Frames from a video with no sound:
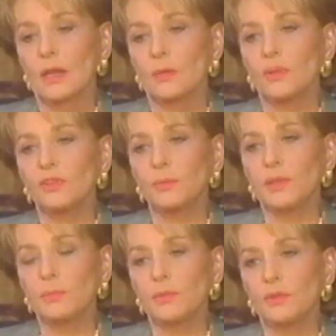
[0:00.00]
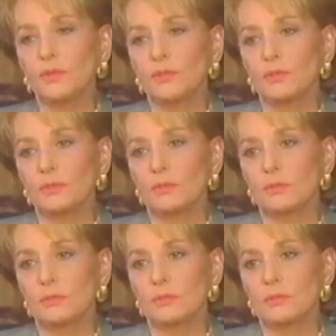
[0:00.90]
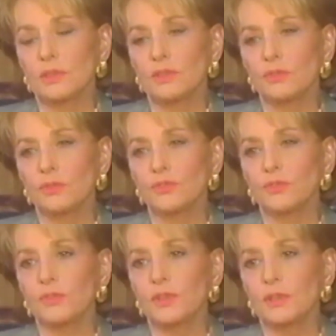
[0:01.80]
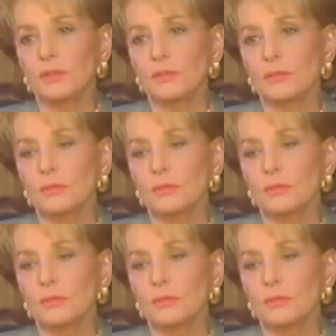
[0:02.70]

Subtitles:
What's been the most intrusive thing?